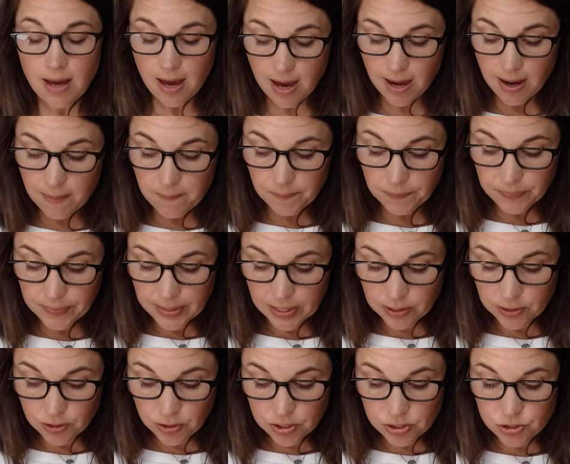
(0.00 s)

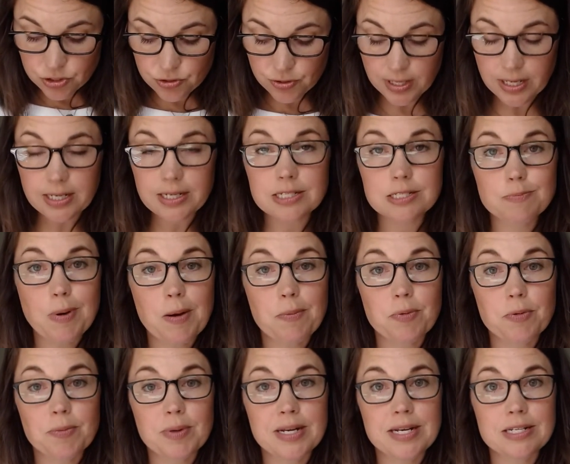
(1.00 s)
A good trick, because
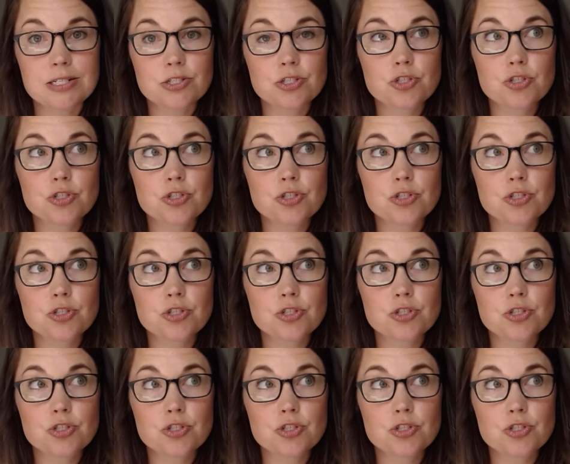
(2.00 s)
peppermint is